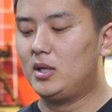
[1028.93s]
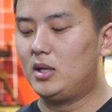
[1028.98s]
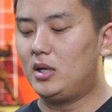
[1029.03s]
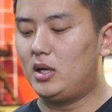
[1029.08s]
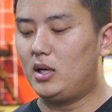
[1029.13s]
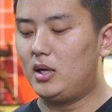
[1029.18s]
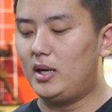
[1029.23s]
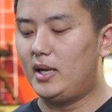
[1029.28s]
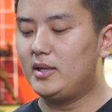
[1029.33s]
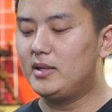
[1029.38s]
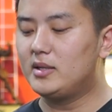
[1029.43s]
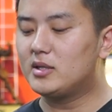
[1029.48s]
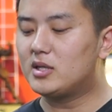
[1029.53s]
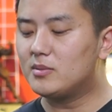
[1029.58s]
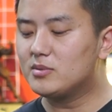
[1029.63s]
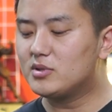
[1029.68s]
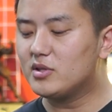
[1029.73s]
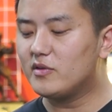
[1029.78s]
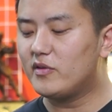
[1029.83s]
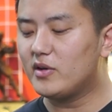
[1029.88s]
And in
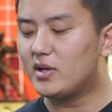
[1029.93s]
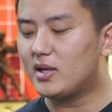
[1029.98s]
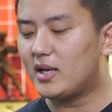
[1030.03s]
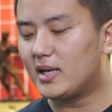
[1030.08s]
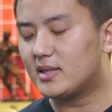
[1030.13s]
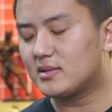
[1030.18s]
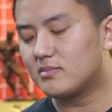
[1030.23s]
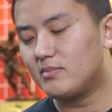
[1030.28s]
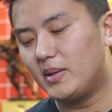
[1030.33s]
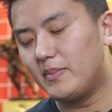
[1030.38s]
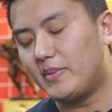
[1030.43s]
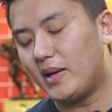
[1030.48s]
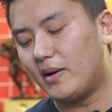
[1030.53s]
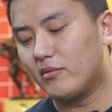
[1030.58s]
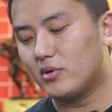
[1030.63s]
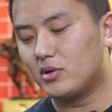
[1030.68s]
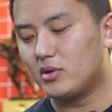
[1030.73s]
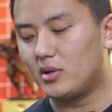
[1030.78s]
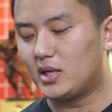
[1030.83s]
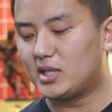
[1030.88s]
terms of your legs, maybe I
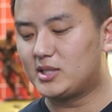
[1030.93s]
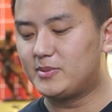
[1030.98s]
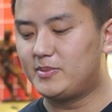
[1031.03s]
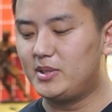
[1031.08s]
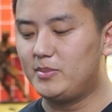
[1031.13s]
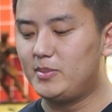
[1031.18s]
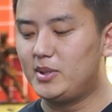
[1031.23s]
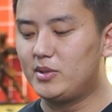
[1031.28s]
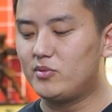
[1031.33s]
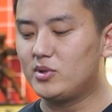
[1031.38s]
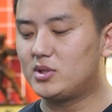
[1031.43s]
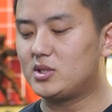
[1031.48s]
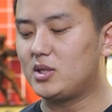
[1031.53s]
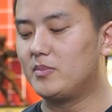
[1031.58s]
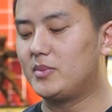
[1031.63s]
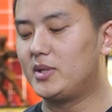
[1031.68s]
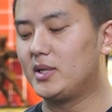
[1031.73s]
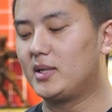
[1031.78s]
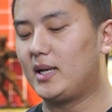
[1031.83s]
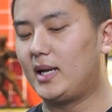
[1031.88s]
would experiment with
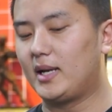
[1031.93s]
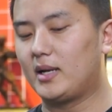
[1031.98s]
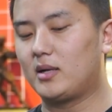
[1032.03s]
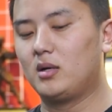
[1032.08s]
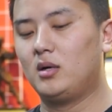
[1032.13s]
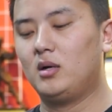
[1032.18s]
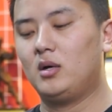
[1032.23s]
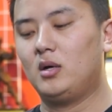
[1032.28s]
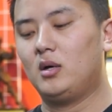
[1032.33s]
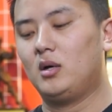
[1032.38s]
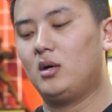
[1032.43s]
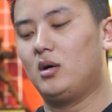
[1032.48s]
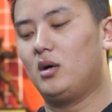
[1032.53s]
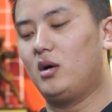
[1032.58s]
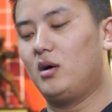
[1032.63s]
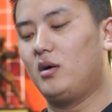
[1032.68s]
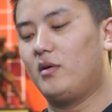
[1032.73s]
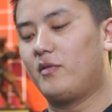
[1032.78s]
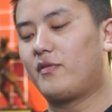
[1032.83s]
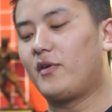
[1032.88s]
something like
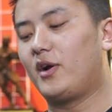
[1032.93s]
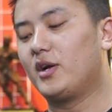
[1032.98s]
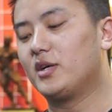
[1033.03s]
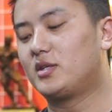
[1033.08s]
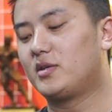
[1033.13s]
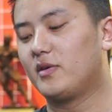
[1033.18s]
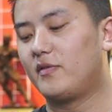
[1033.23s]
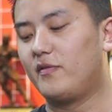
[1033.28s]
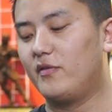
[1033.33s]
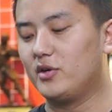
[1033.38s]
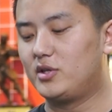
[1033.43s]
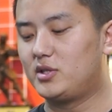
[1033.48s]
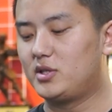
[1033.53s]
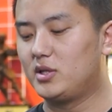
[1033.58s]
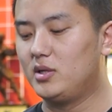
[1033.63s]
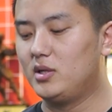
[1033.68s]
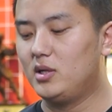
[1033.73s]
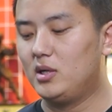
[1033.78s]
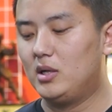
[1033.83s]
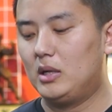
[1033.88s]
front foot
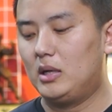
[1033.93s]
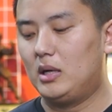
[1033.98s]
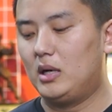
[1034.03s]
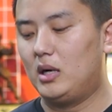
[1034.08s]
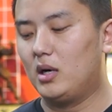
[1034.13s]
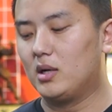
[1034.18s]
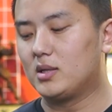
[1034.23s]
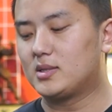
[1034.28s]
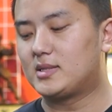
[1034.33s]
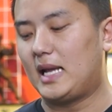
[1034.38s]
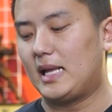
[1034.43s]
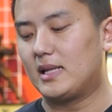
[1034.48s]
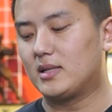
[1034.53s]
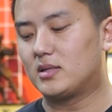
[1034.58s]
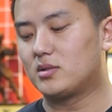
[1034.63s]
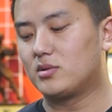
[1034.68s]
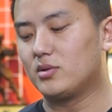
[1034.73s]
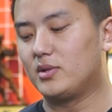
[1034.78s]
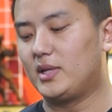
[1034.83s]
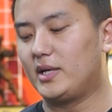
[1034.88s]

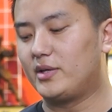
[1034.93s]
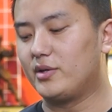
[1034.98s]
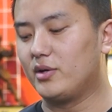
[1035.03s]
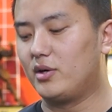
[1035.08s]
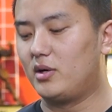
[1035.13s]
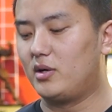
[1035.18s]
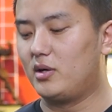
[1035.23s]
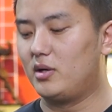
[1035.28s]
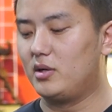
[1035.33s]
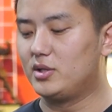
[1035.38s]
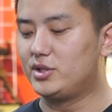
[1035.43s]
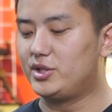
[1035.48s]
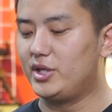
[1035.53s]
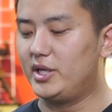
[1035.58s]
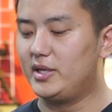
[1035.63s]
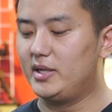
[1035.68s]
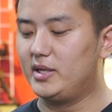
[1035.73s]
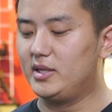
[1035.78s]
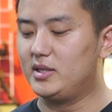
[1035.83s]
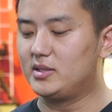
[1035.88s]
stance, so that your
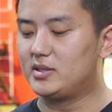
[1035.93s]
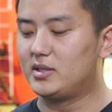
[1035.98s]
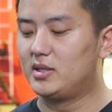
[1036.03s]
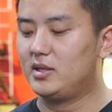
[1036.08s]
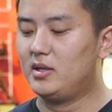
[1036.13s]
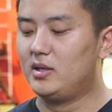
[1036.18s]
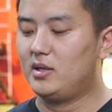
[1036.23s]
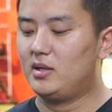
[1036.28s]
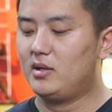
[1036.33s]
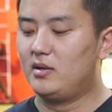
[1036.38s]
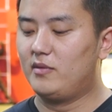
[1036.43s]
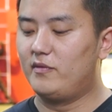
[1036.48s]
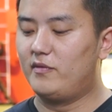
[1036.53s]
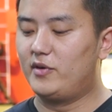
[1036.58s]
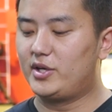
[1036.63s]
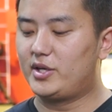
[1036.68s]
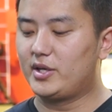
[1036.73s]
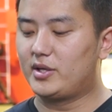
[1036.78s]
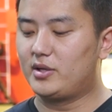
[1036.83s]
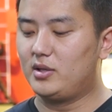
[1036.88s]
shin is
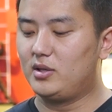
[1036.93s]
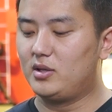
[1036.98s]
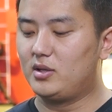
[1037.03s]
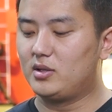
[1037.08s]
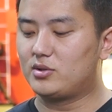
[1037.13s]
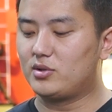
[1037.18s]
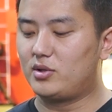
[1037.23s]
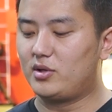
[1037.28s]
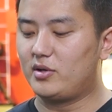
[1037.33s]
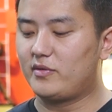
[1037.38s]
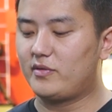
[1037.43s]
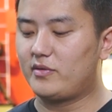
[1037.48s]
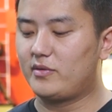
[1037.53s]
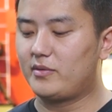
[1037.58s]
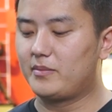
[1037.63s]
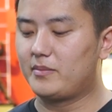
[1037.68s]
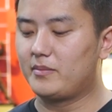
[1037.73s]
vertical sort of